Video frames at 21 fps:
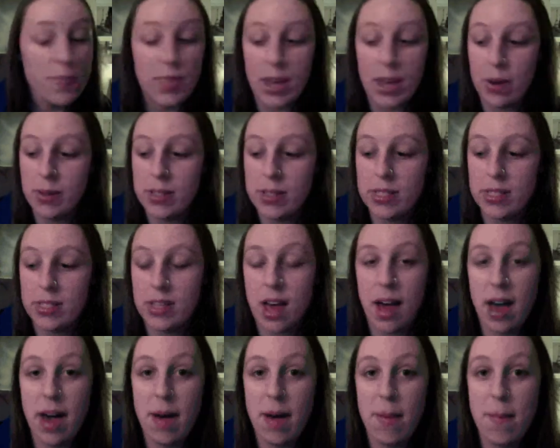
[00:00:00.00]
That was
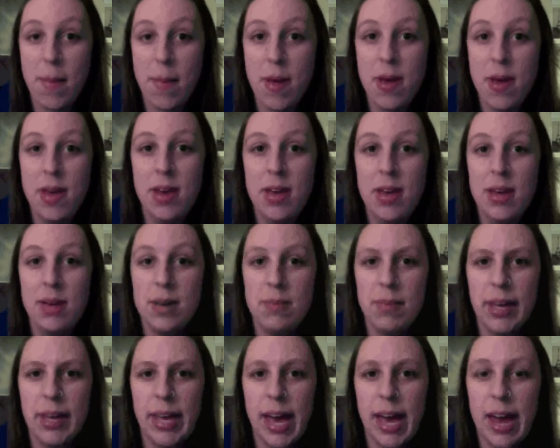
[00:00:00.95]
um,
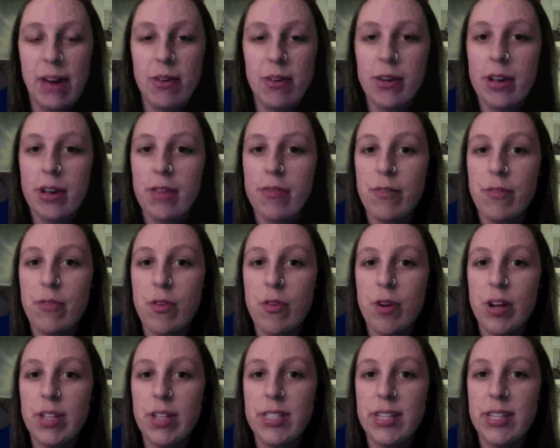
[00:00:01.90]
my category for
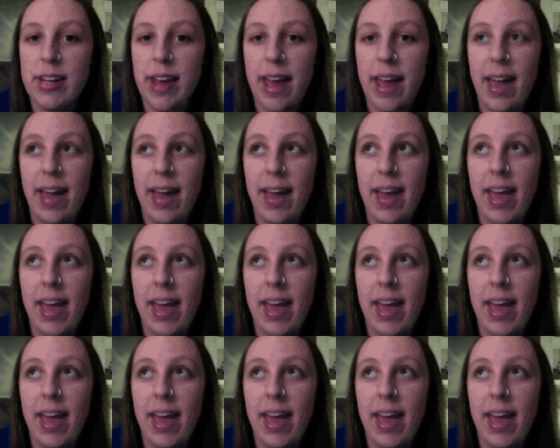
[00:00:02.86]
today,